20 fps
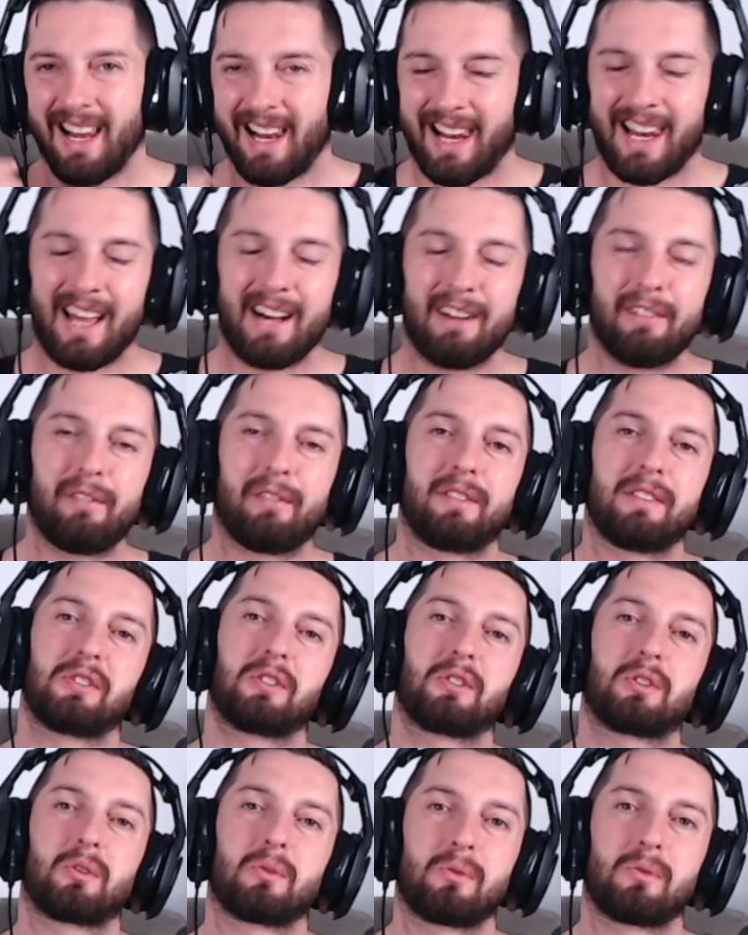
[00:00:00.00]
love the
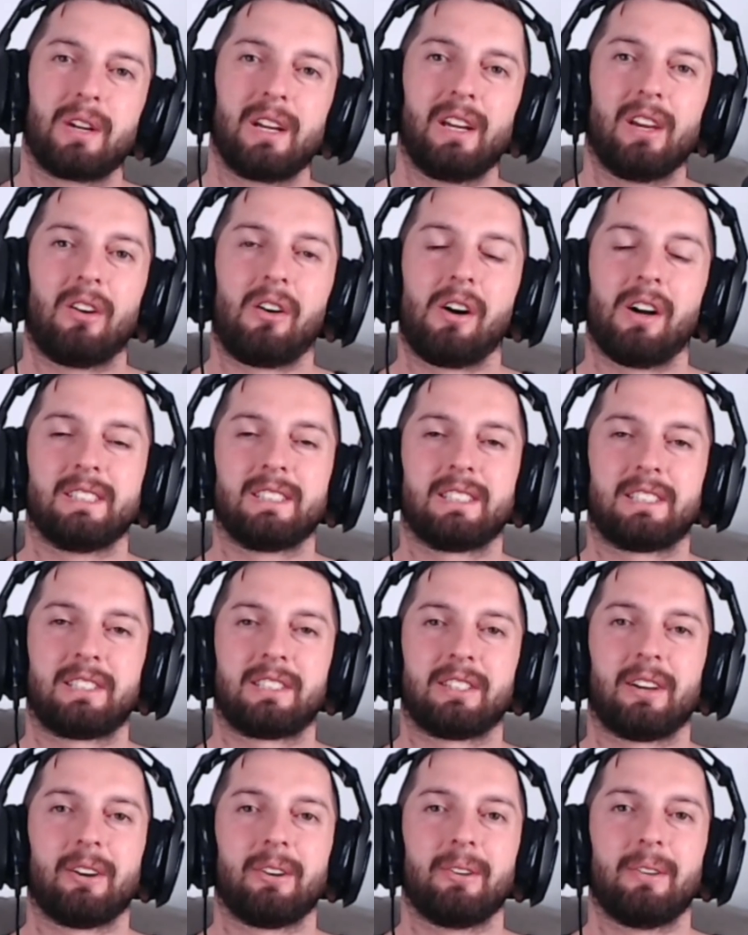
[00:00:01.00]
storylines,
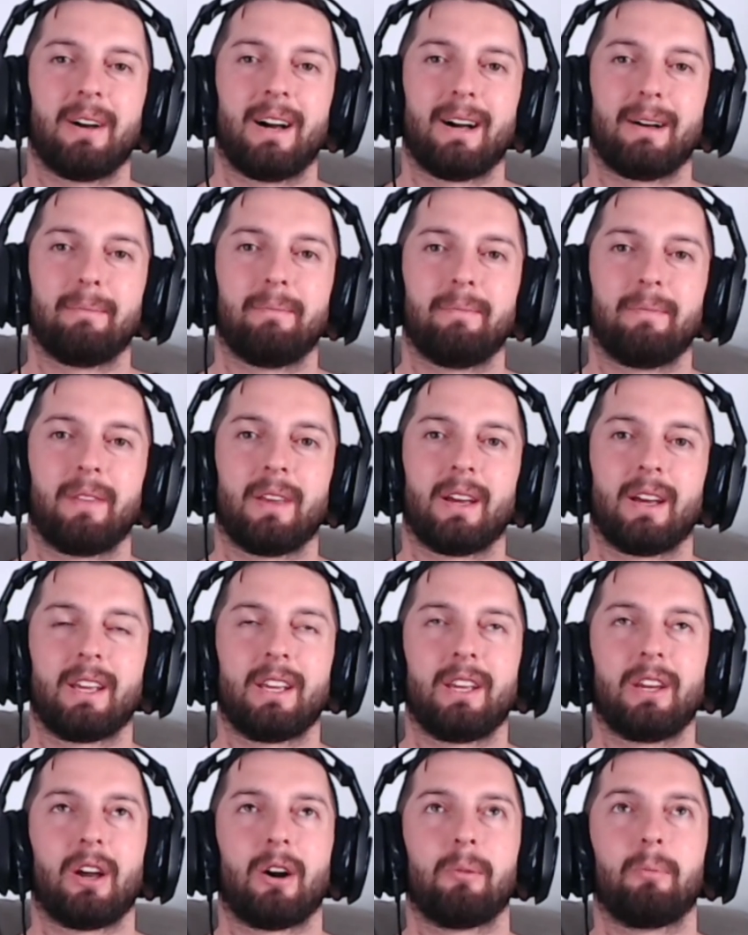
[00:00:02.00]
so
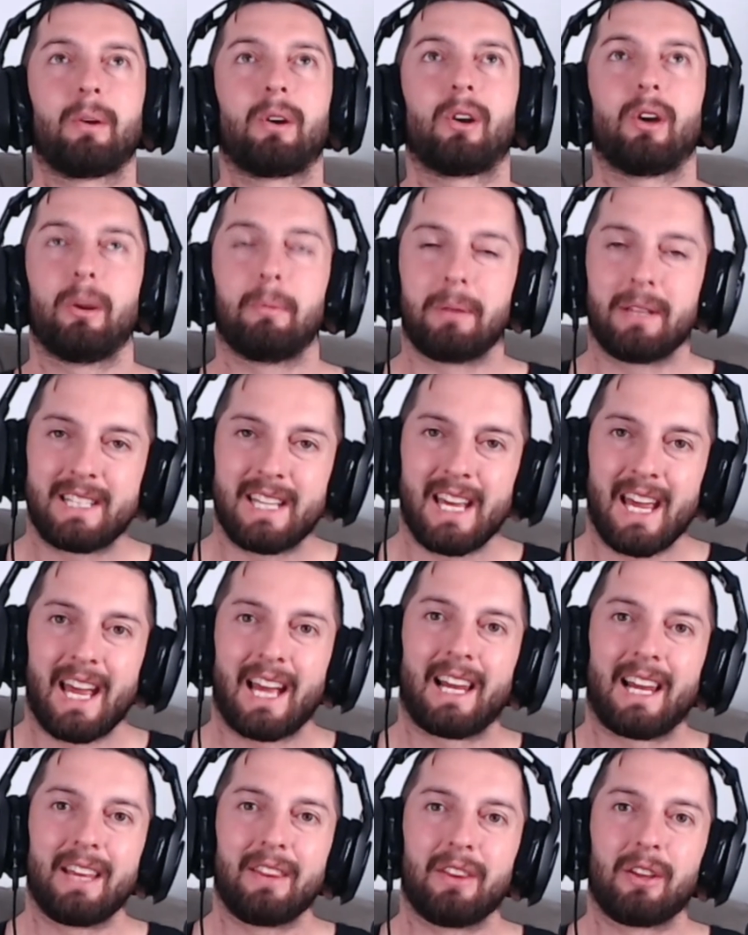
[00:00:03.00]
you know, I'm going to be
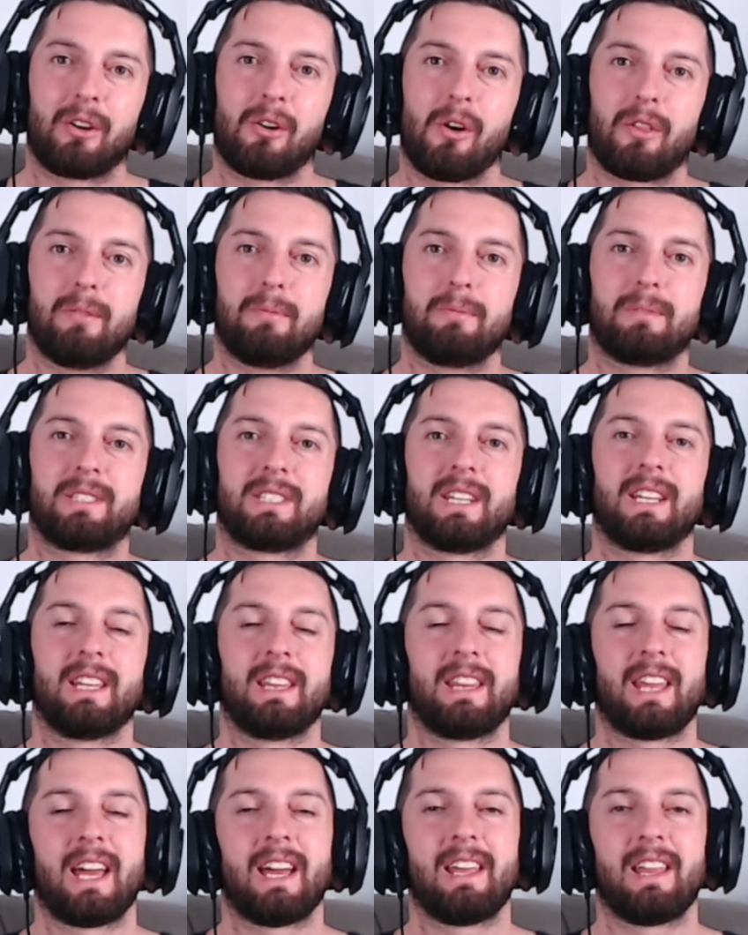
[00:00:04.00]
tackling the Gotham
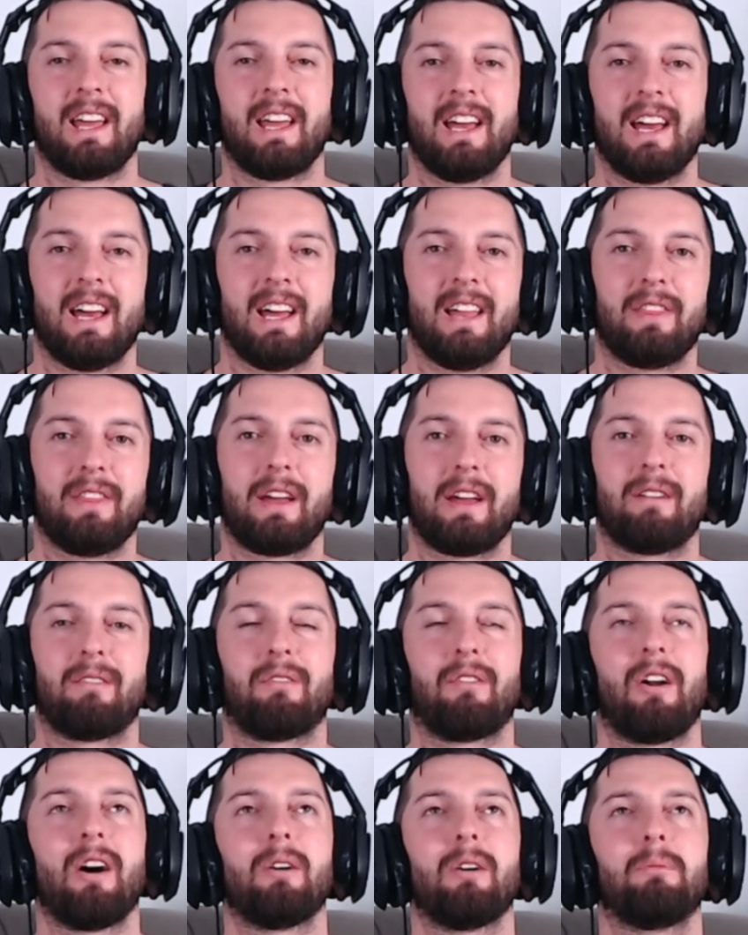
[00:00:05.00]
City in that
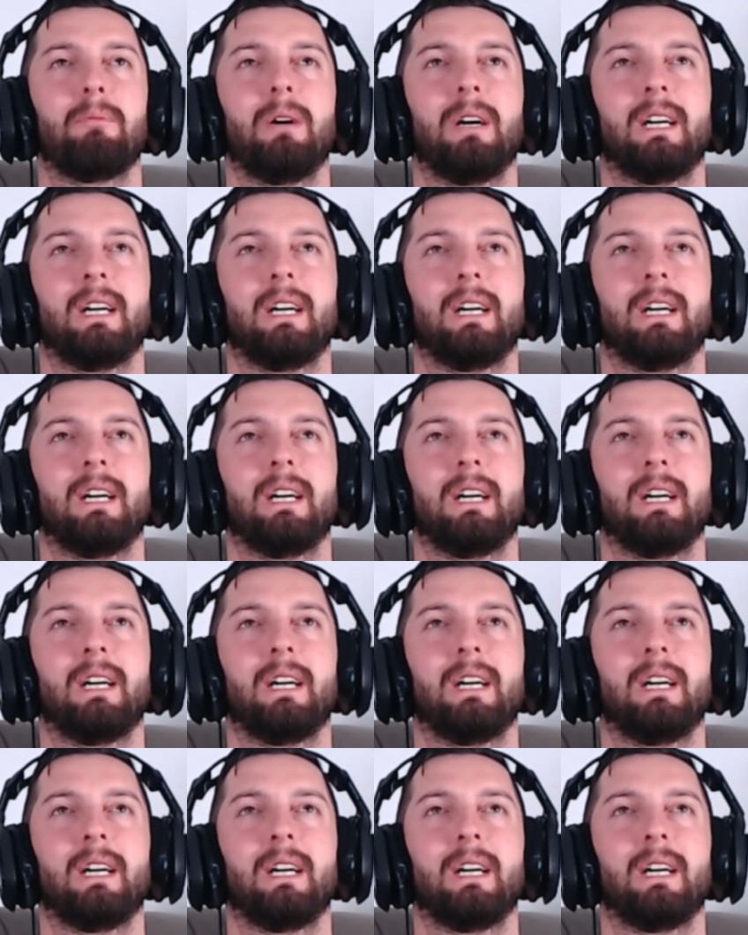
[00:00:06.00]
realm.